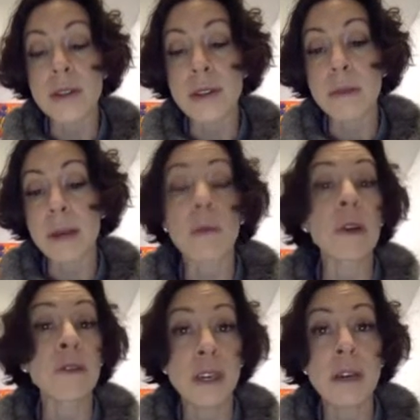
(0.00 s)
So you might
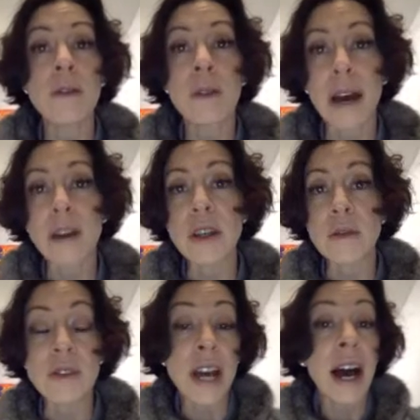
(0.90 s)
review how
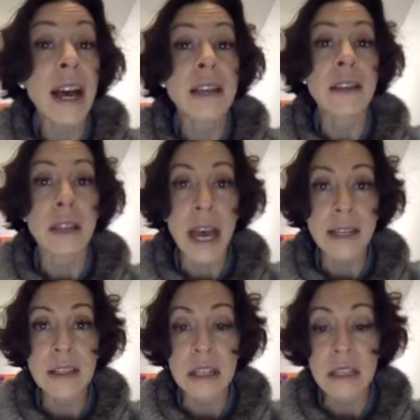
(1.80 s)
you've done in the
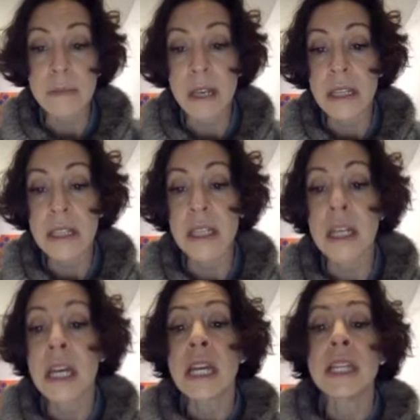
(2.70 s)
last 6 months, and
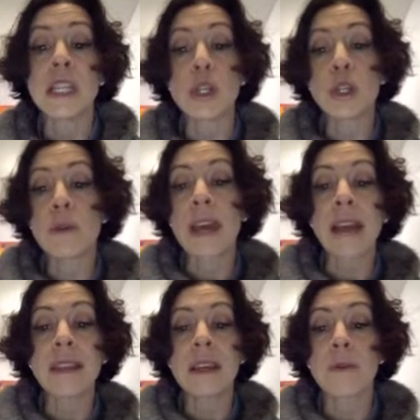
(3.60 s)
did you
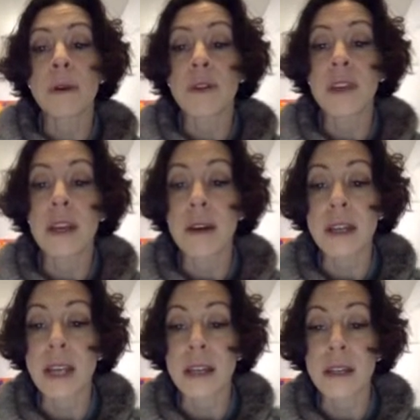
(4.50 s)
get the
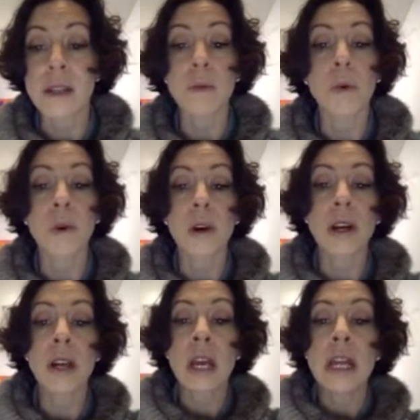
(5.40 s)
attendance
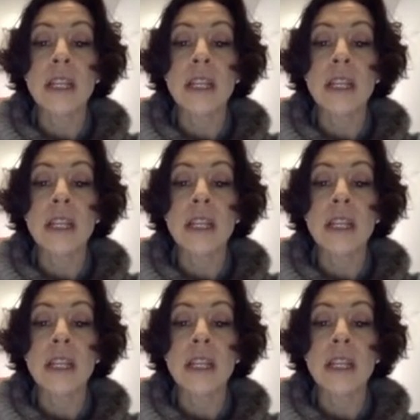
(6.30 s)
award?